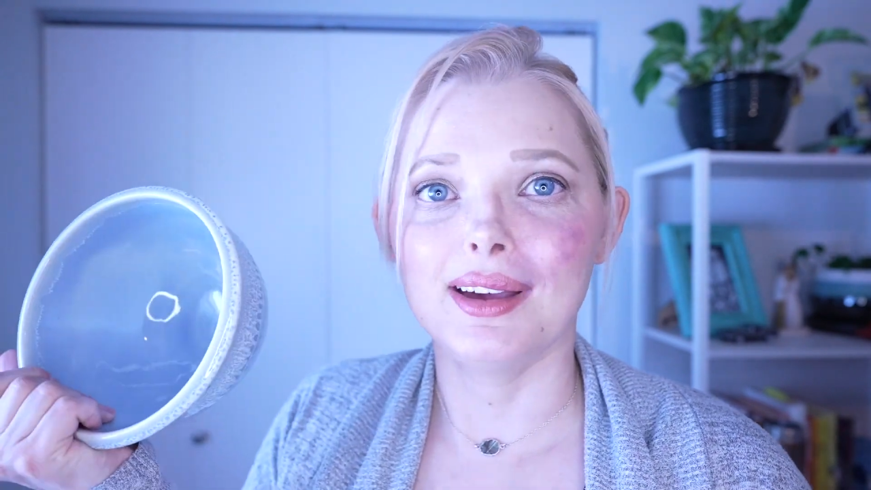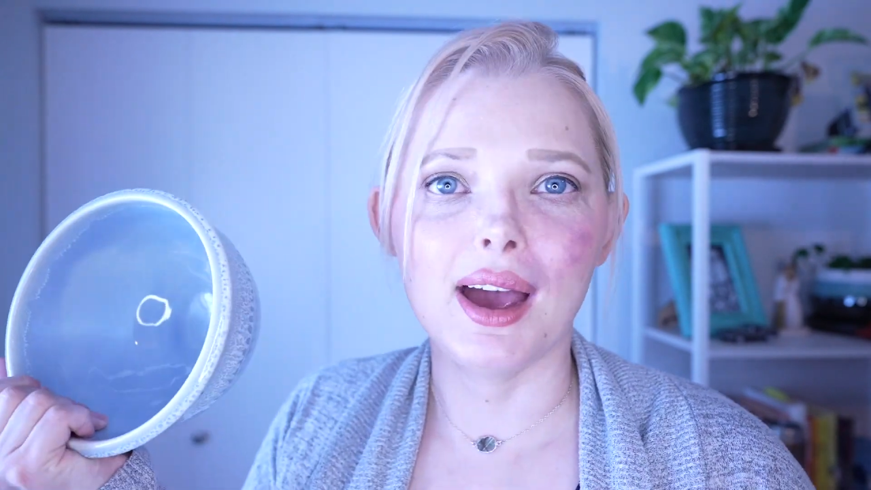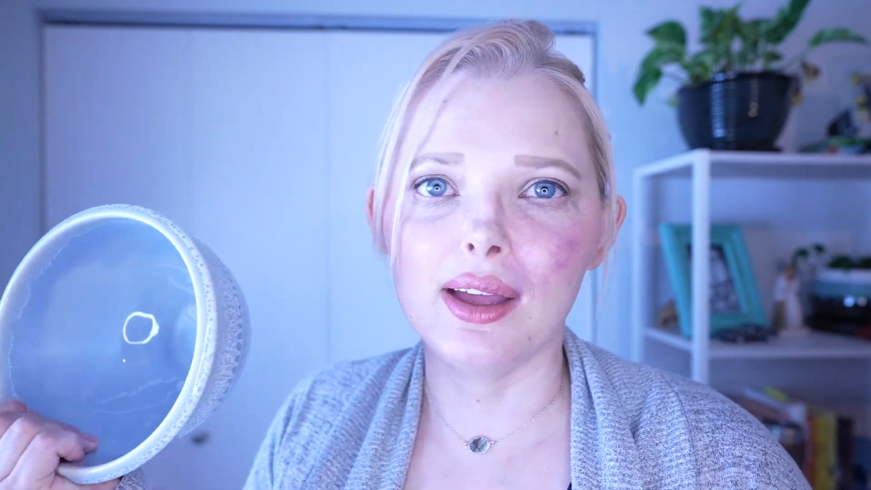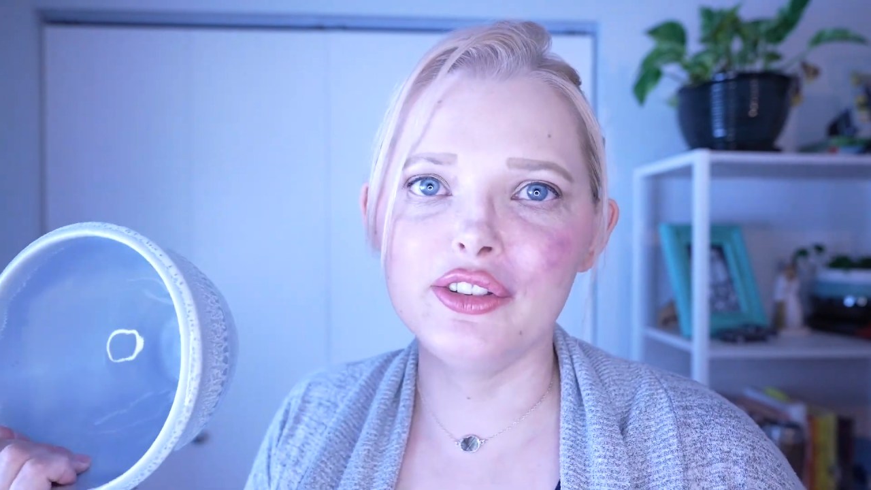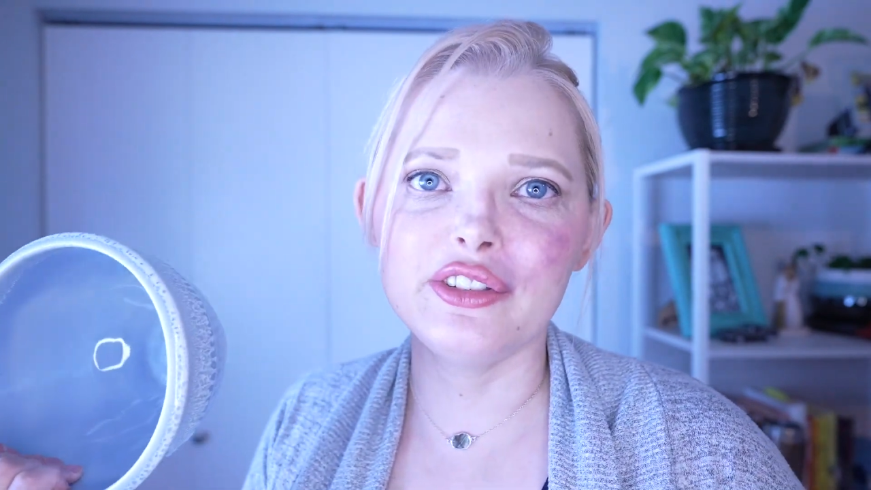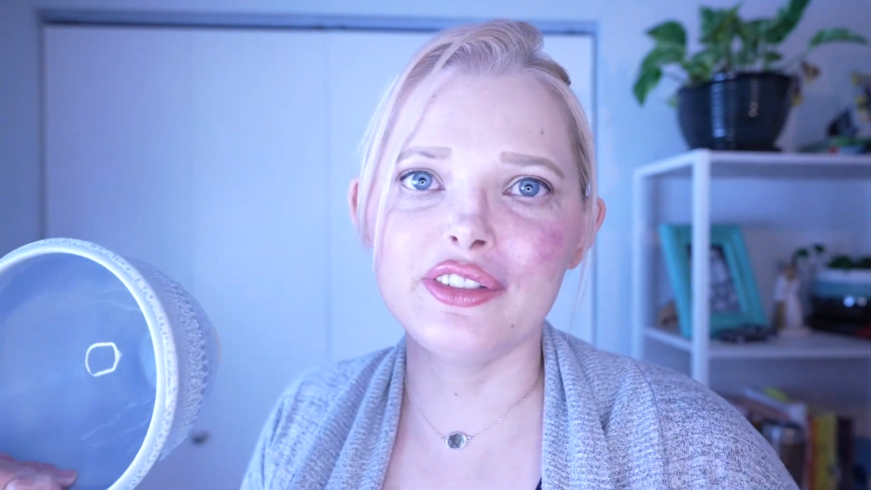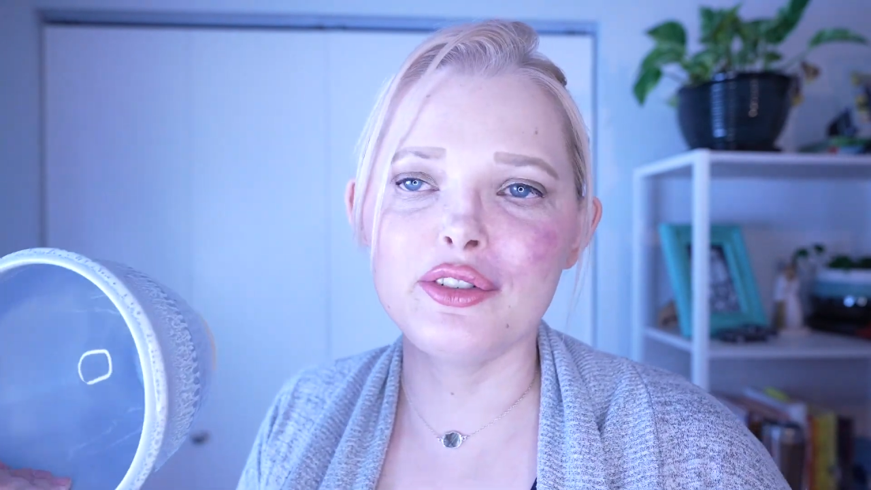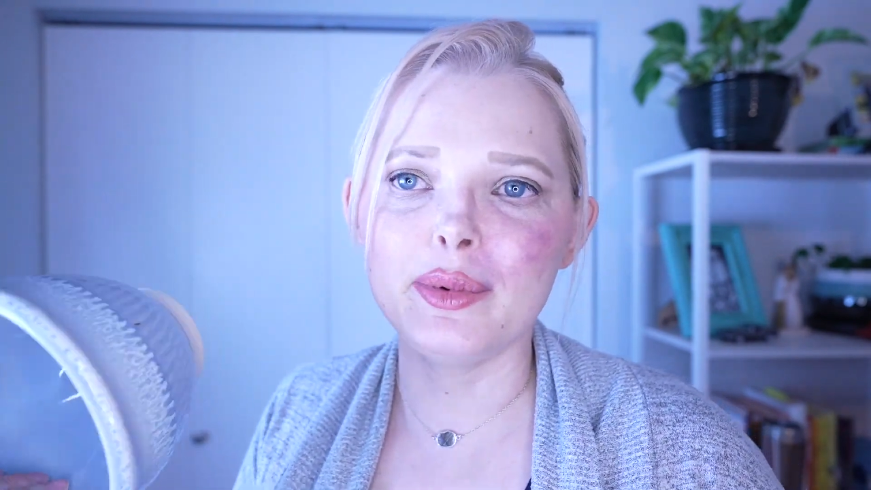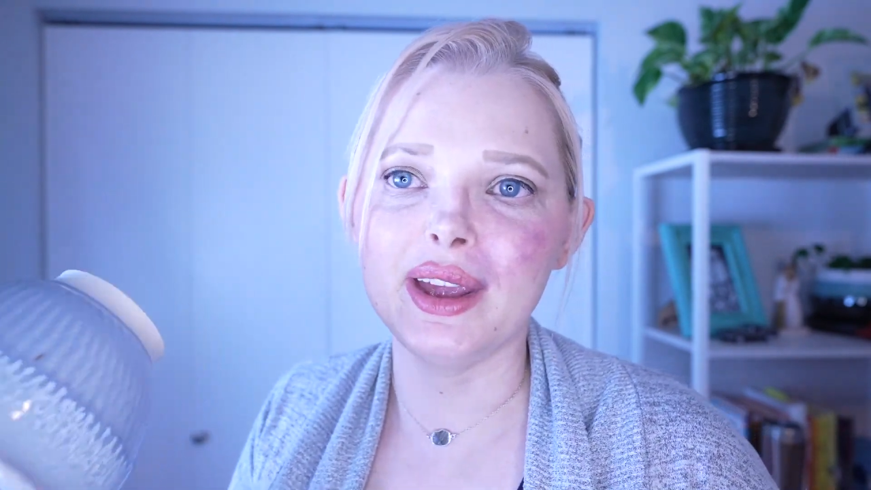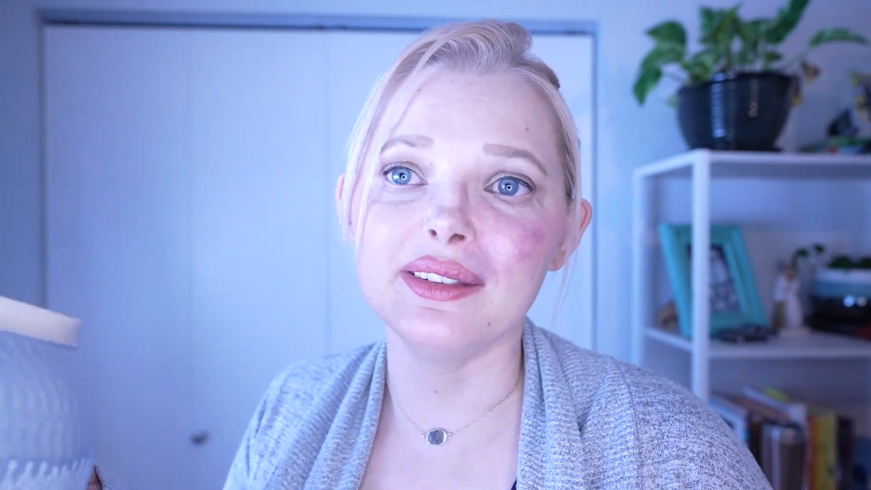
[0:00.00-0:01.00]
Let's just
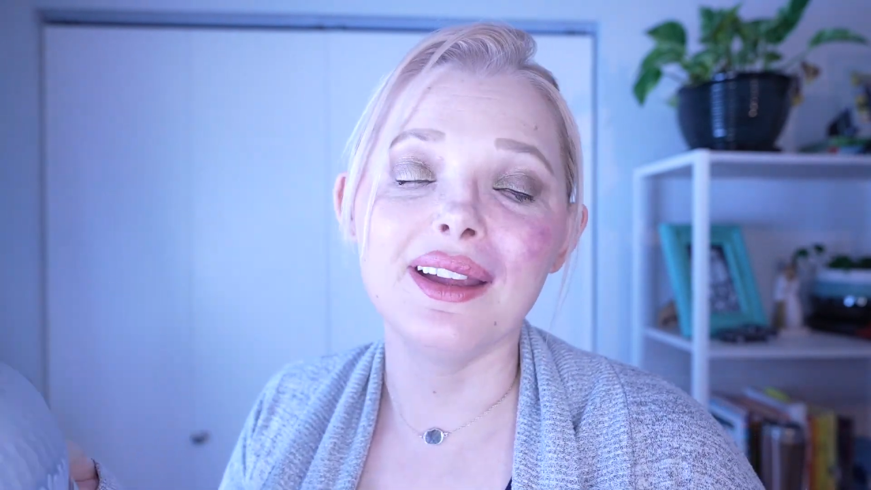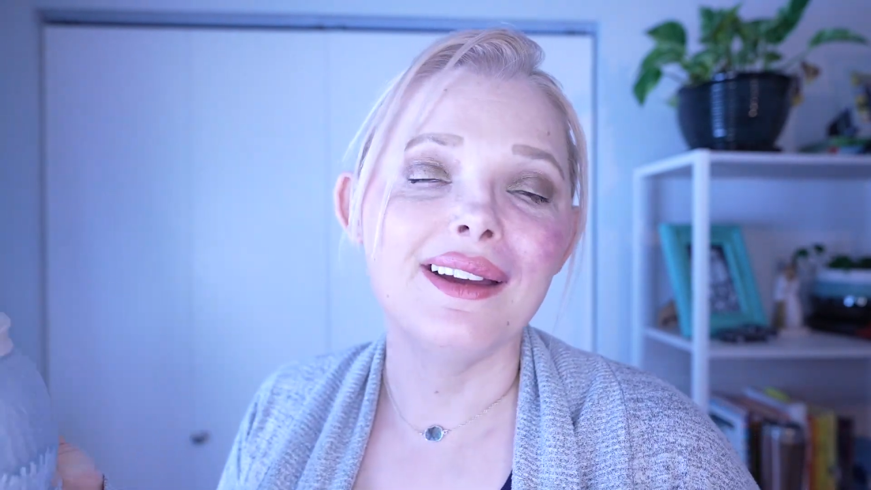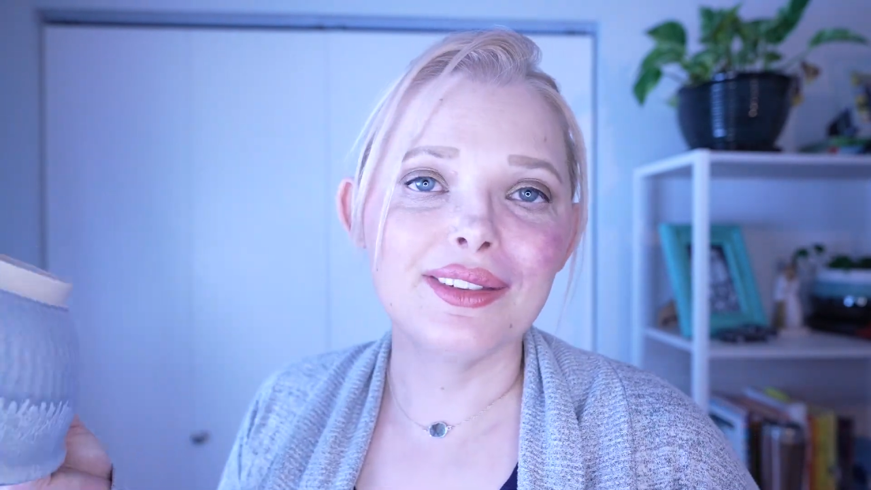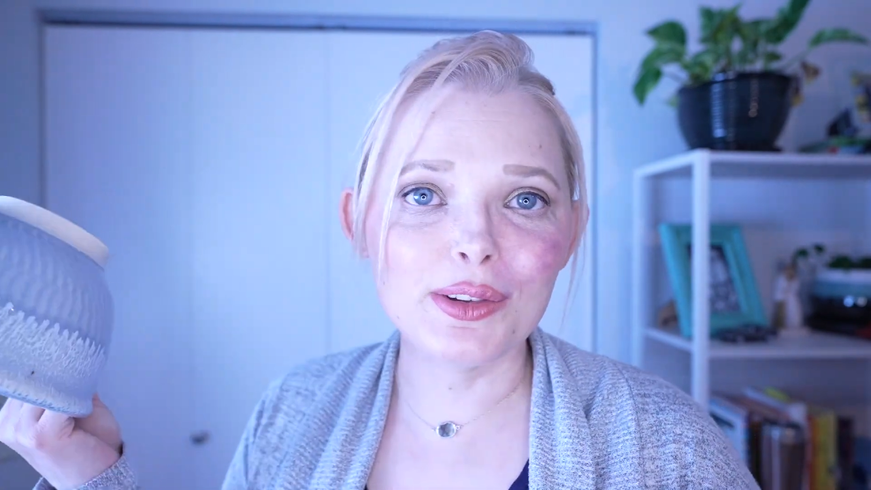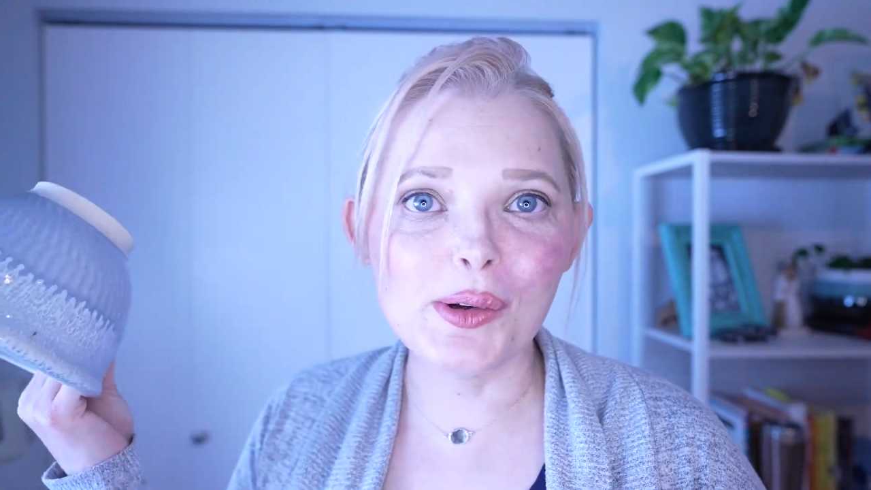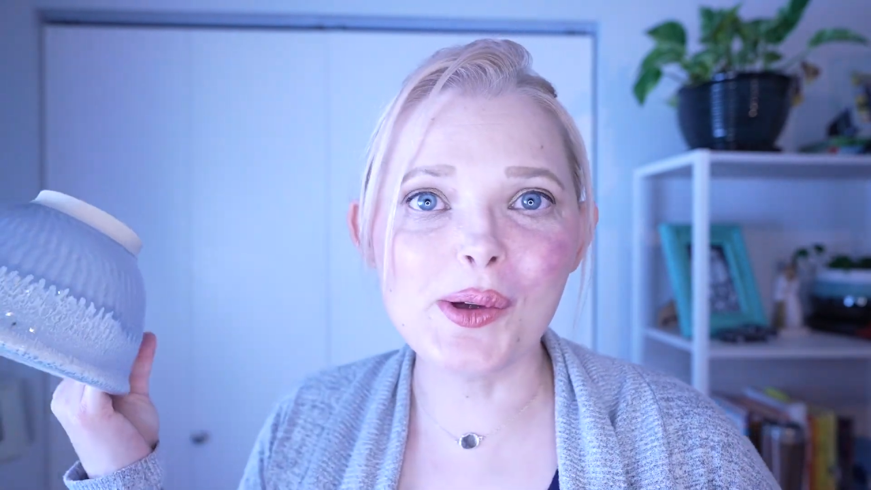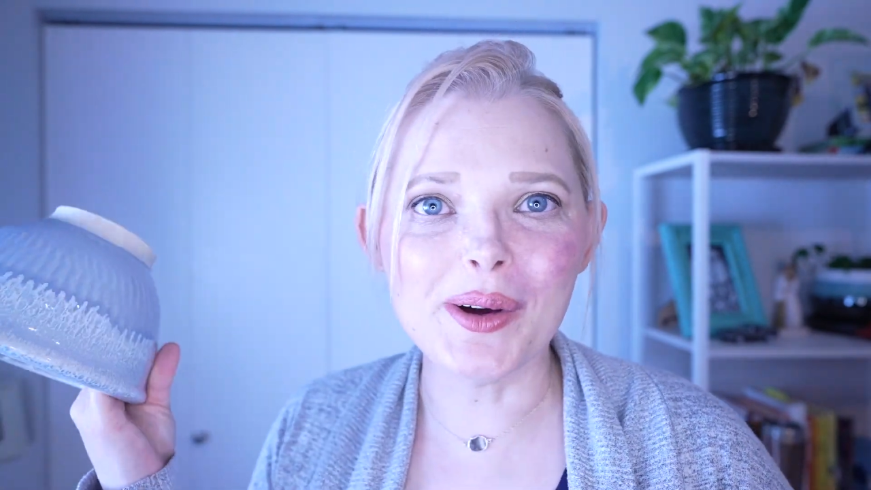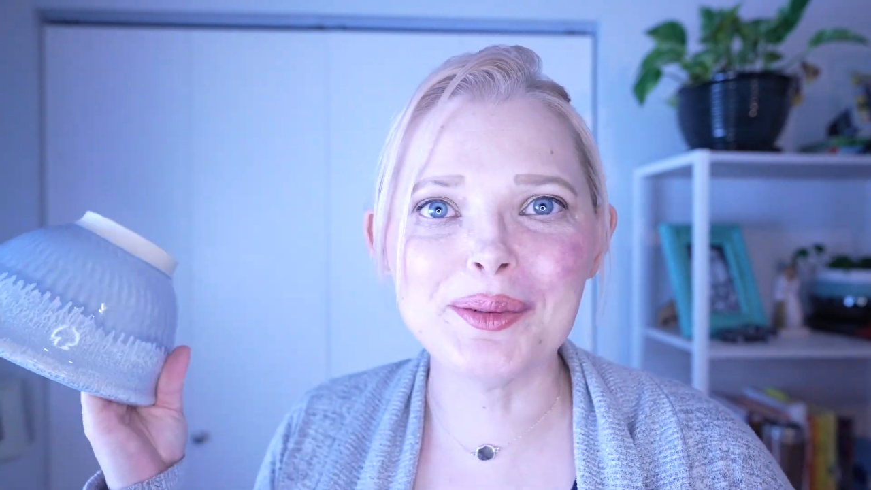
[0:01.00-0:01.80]
assume it is. So we want